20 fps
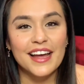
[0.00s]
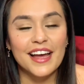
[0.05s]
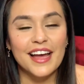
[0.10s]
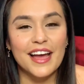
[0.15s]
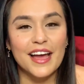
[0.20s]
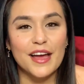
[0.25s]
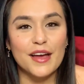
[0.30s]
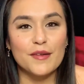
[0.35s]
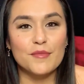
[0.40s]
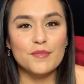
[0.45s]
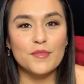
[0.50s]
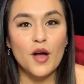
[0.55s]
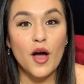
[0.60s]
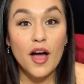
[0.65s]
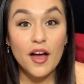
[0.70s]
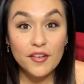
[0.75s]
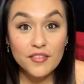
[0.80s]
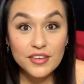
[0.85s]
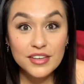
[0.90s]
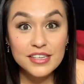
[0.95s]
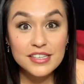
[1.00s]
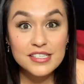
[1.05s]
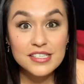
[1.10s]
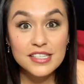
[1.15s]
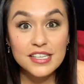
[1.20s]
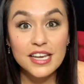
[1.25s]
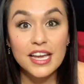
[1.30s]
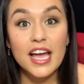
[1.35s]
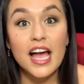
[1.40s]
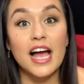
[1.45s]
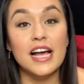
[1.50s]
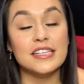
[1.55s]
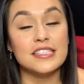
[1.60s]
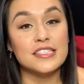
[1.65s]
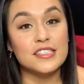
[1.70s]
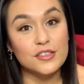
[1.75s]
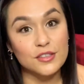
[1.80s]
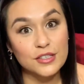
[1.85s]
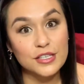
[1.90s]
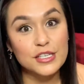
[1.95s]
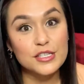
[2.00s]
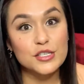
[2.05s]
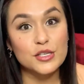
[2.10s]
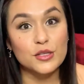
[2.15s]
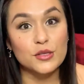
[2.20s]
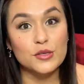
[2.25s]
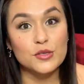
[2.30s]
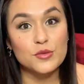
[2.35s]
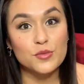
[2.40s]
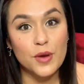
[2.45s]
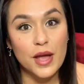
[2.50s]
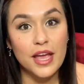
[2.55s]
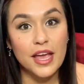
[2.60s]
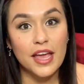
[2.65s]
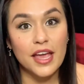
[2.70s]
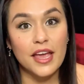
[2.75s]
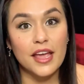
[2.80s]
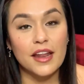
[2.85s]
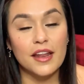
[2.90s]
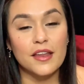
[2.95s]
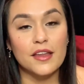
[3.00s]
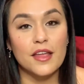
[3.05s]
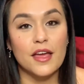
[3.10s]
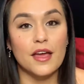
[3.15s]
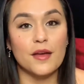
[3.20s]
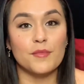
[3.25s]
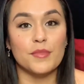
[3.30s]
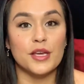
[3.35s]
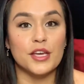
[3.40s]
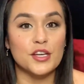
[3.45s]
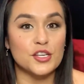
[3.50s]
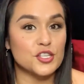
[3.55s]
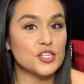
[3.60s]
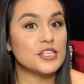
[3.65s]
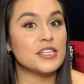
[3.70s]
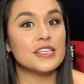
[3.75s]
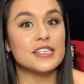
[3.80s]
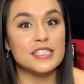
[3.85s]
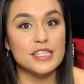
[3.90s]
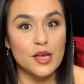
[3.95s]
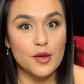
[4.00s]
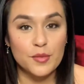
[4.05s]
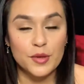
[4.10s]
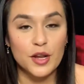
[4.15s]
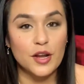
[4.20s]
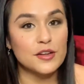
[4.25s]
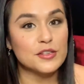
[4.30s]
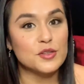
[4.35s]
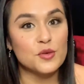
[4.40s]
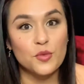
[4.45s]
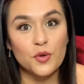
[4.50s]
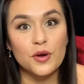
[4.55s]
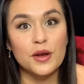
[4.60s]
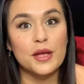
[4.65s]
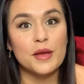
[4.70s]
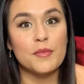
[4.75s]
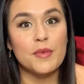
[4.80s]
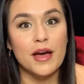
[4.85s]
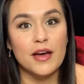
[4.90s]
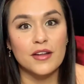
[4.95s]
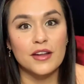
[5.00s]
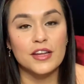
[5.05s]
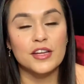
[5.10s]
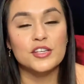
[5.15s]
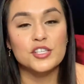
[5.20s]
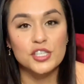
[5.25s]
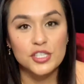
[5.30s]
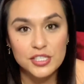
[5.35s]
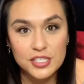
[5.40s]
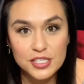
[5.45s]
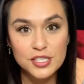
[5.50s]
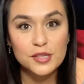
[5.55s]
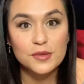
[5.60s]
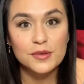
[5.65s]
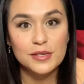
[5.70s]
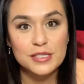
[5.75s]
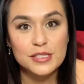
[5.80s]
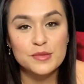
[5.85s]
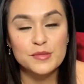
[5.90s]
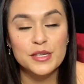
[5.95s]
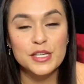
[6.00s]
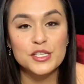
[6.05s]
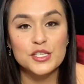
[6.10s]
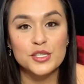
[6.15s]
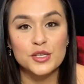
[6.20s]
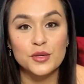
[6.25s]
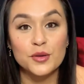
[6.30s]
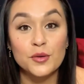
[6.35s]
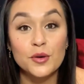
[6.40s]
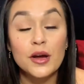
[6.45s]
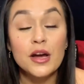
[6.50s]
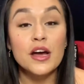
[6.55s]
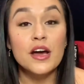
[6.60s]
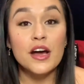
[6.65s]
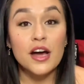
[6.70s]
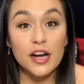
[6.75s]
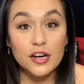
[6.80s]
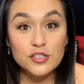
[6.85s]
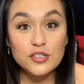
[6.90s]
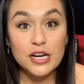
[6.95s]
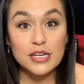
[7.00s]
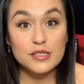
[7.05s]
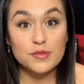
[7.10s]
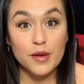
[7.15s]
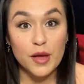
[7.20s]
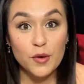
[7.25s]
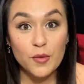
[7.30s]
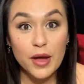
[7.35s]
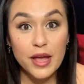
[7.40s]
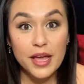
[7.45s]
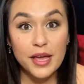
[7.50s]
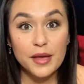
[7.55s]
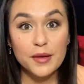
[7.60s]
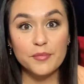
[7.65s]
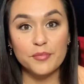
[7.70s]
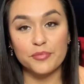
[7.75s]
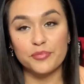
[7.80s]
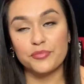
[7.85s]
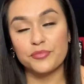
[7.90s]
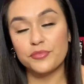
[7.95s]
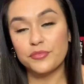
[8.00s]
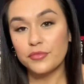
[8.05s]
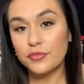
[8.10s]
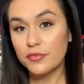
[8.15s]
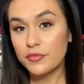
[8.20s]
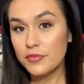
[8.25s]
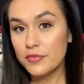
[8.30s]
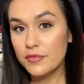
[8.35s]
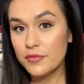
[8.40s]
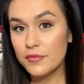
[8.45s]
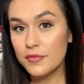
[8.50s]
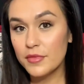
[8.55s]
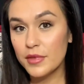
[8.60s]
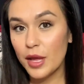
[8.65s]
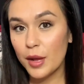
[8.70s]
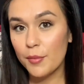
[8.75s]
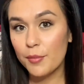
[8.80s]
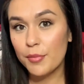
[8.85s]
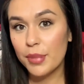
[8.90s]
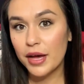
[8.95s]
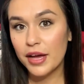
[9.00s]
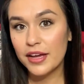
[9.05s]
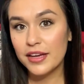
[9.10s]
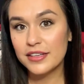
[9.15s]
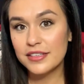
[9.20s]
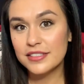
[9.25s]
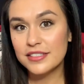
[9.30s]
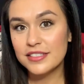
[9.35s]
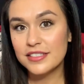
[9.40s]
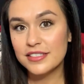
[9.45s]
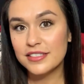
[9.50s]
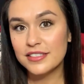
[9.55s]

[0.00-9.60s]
Obviously, I still need to lose weight because she didn't tell me not to worry about it. She still wants me to address my weight, but